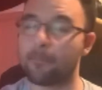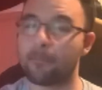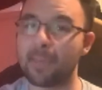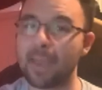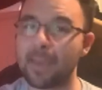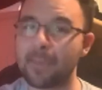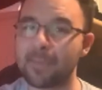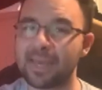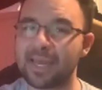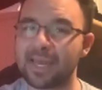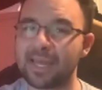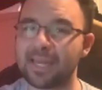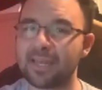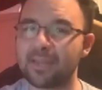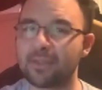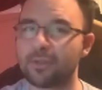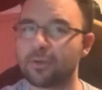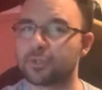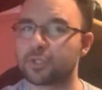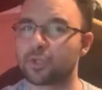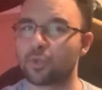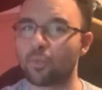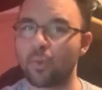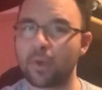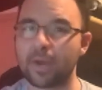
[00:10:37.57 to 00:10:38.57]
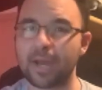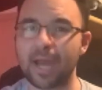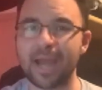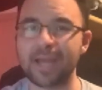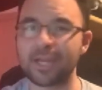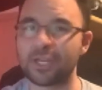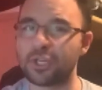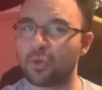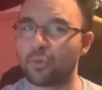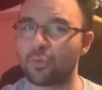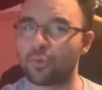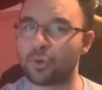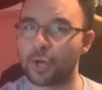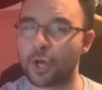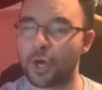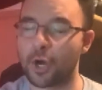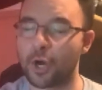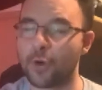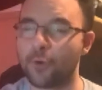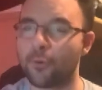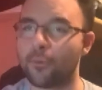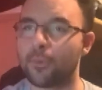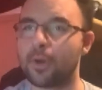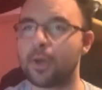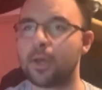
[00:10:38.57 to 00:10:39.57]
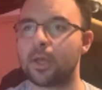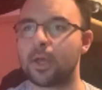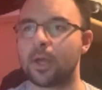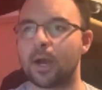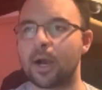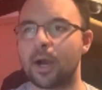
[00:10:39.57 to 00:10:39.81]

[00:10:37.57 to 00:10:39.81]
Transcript: maybe hitting those to 1, I don't know.